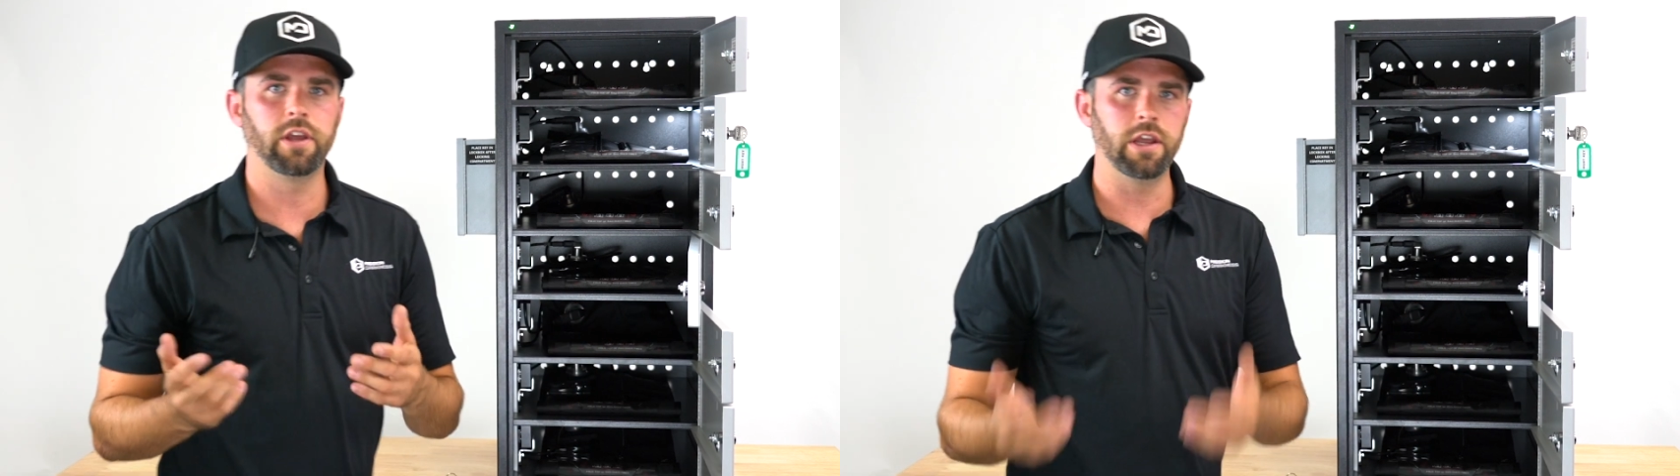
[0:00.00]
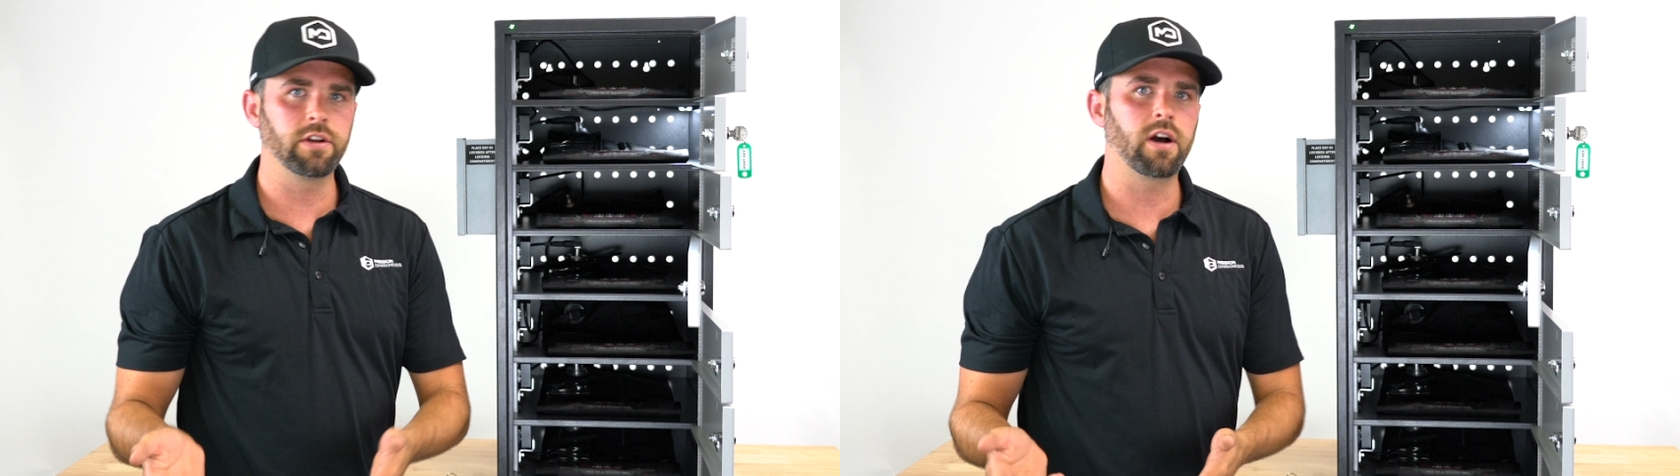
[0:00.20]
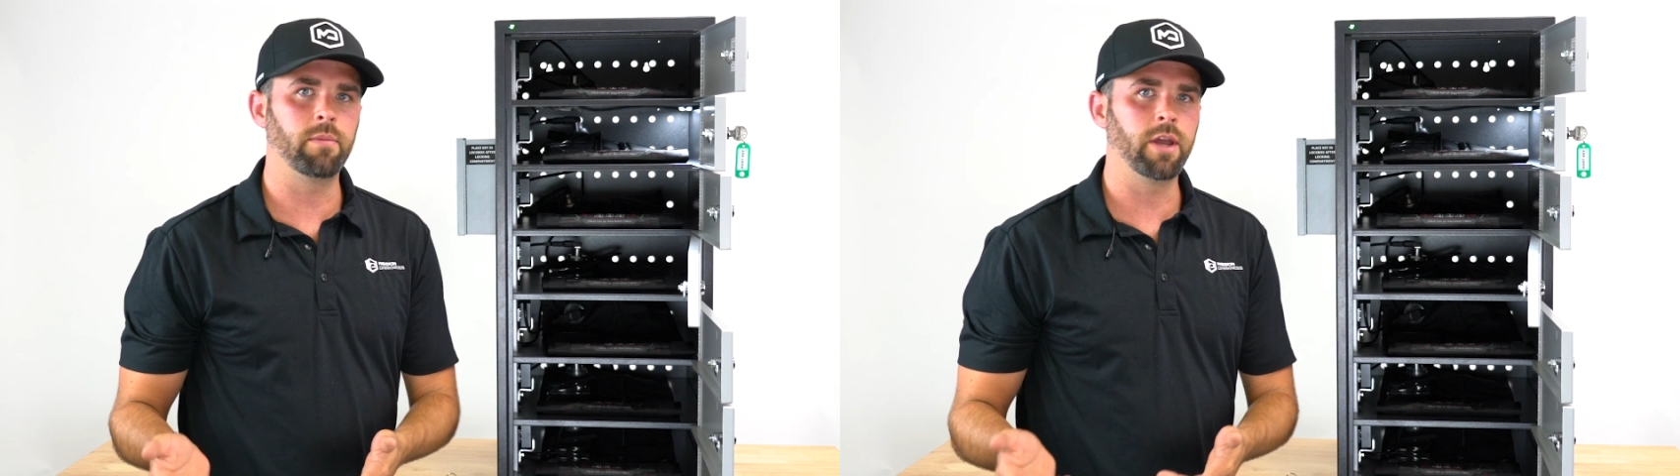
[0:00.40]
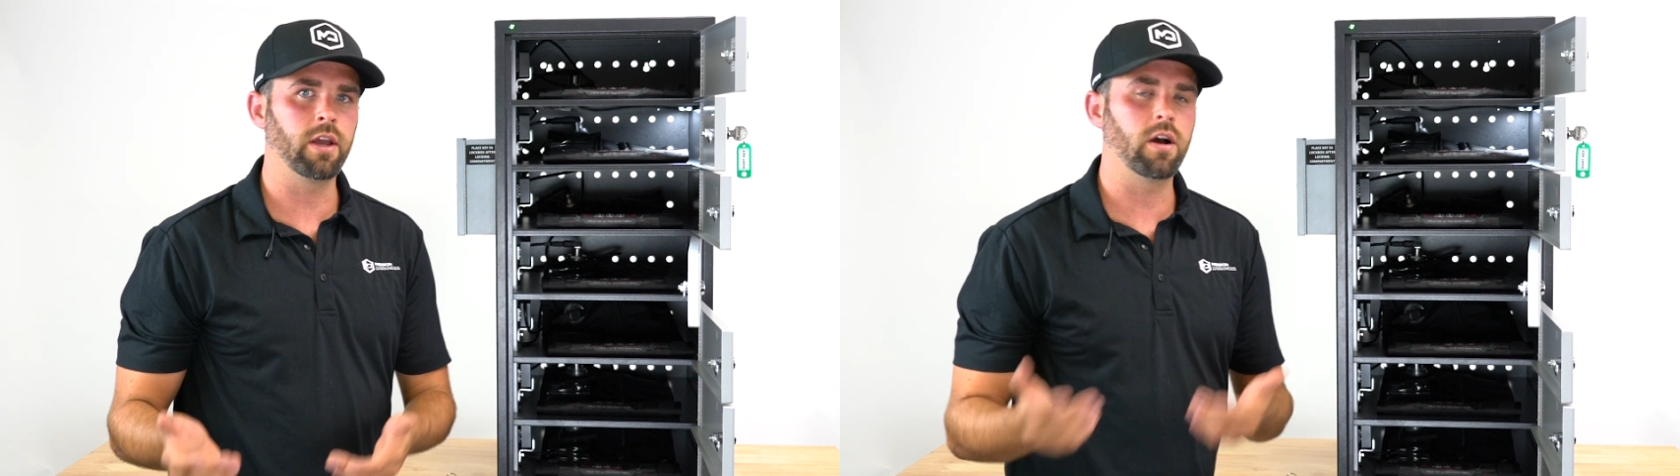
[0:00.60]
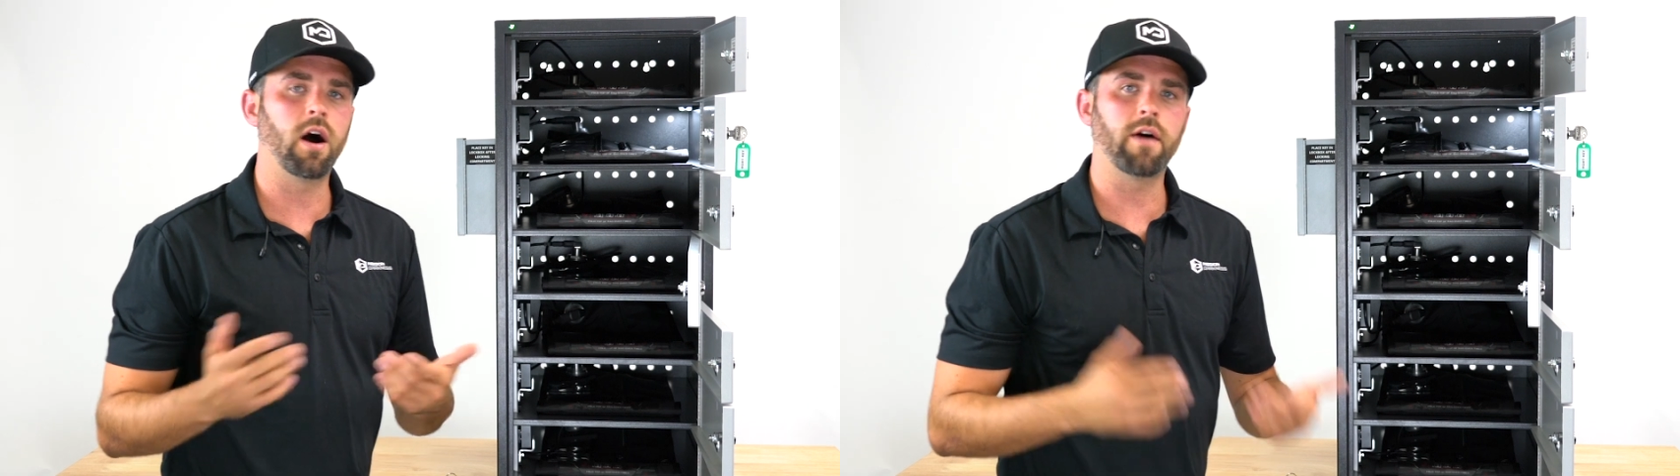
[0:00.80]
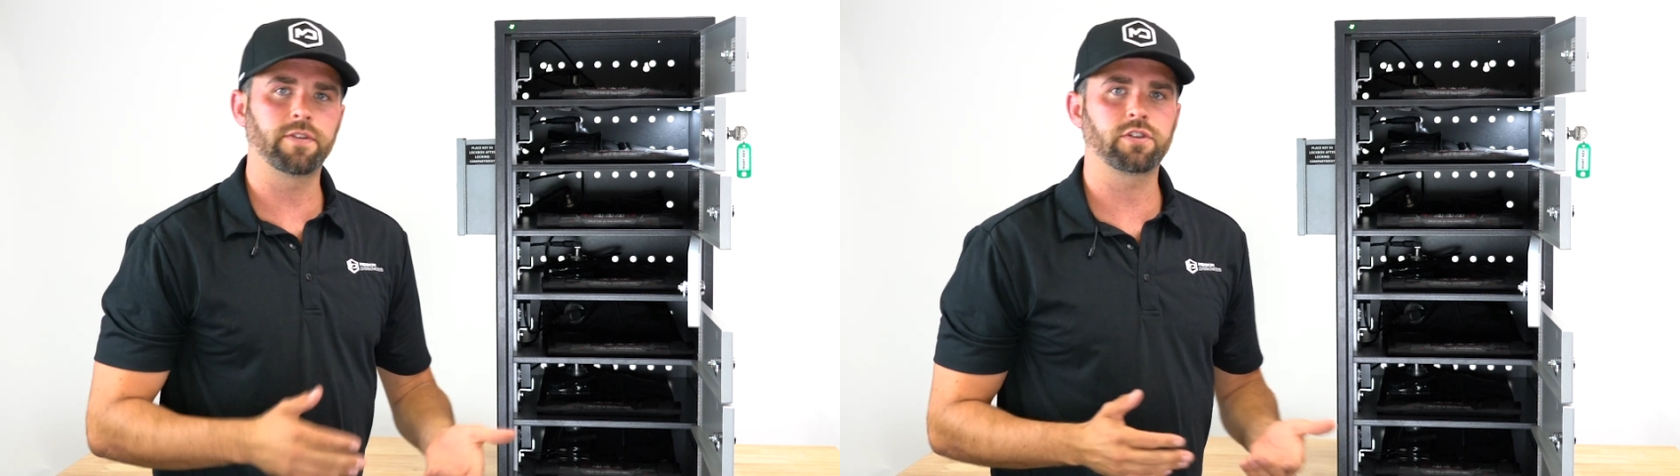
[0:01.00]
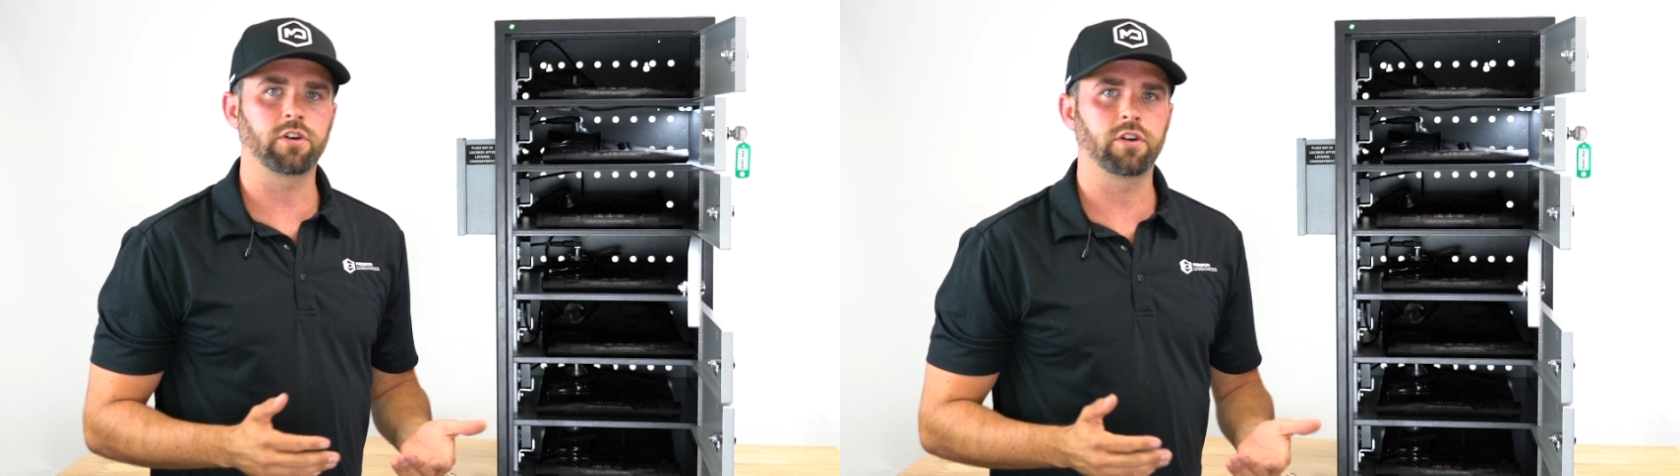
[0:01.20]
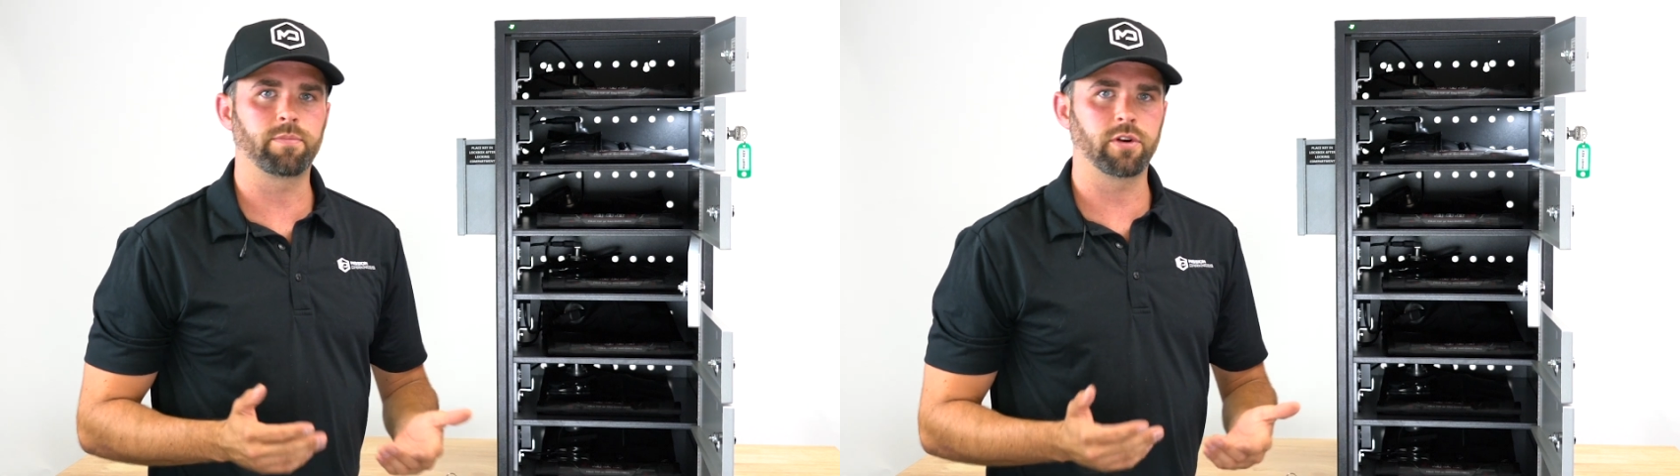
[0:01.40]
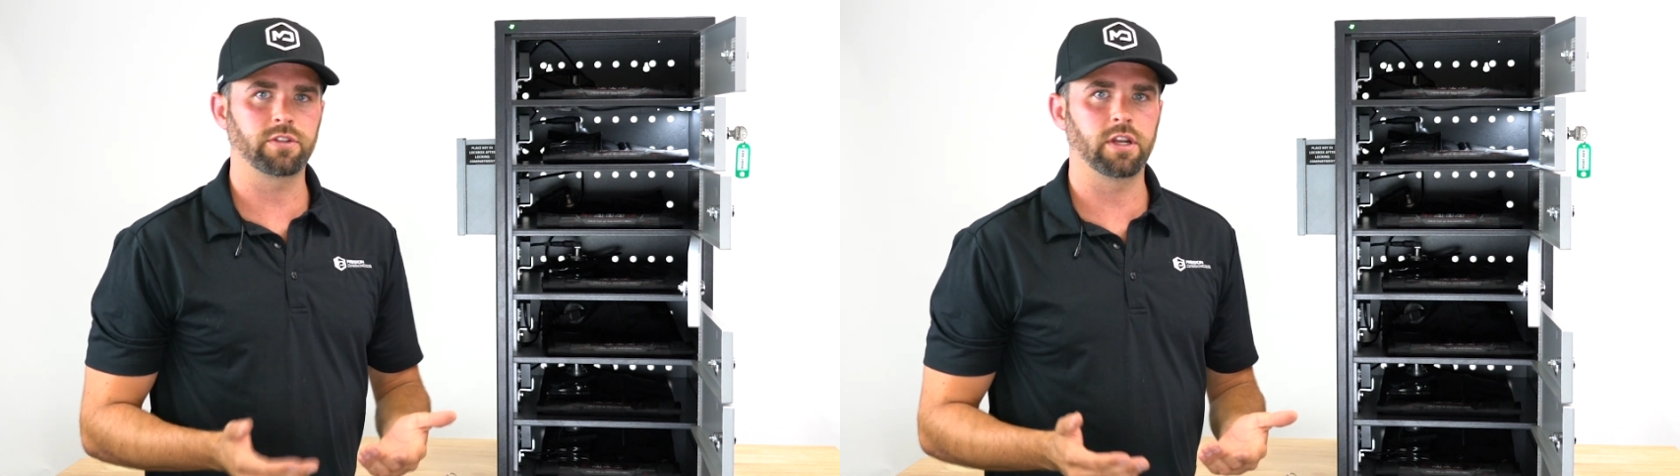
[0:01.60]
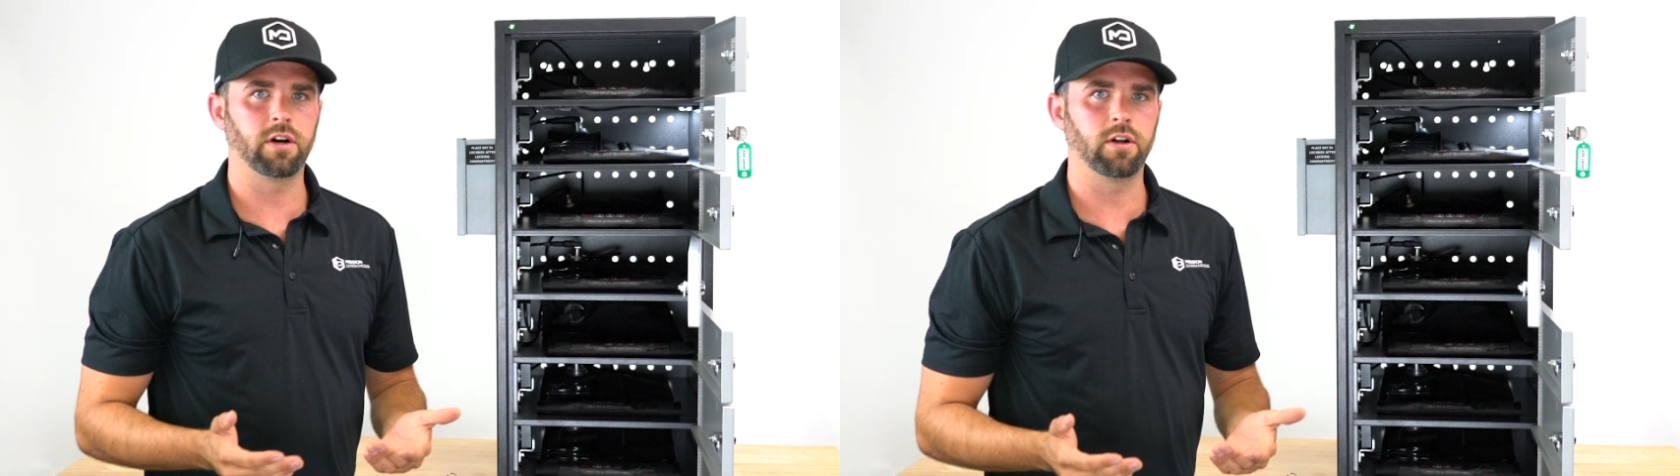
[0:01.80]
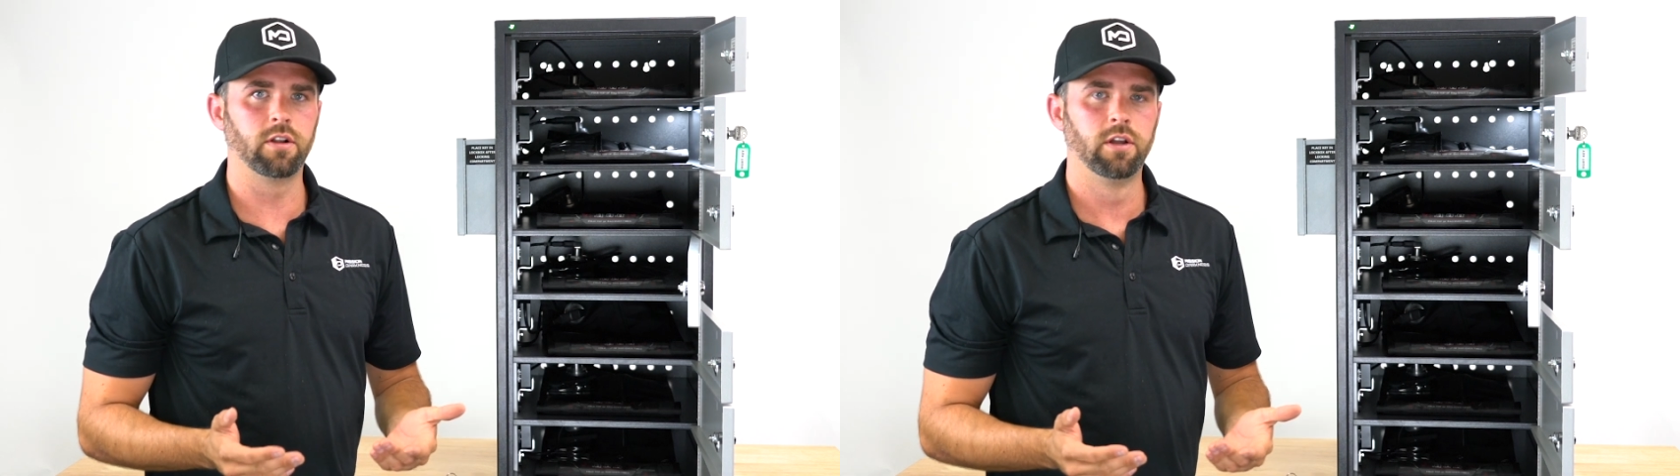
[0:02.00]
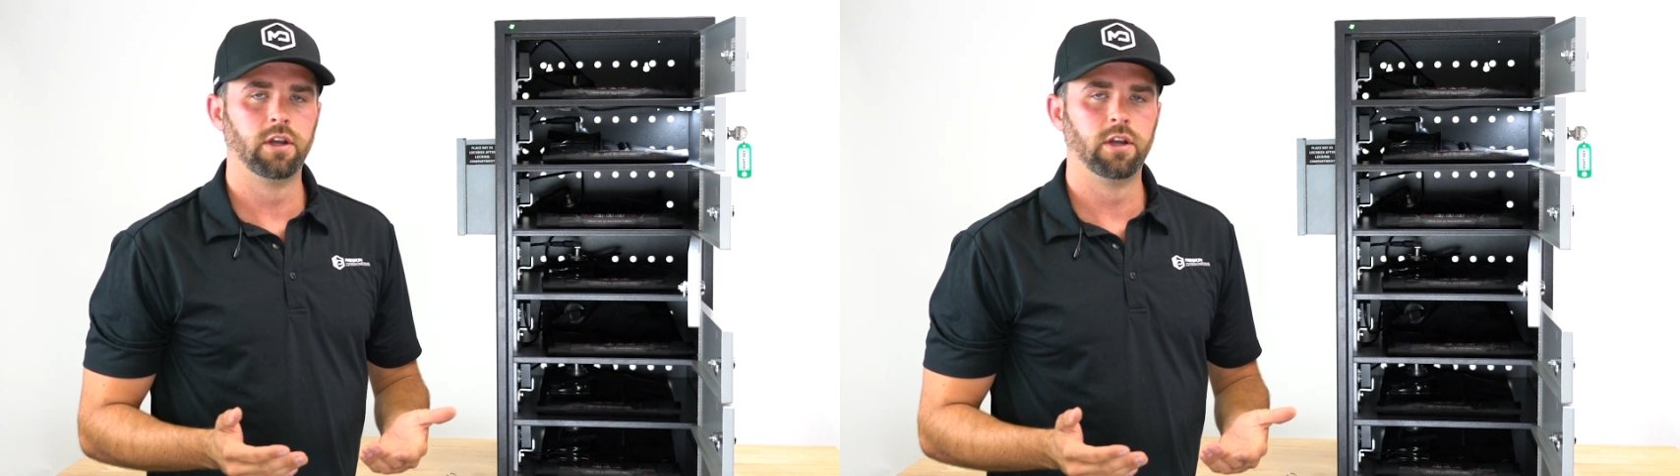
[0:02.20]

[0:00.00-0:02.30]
incoming officer or personnel,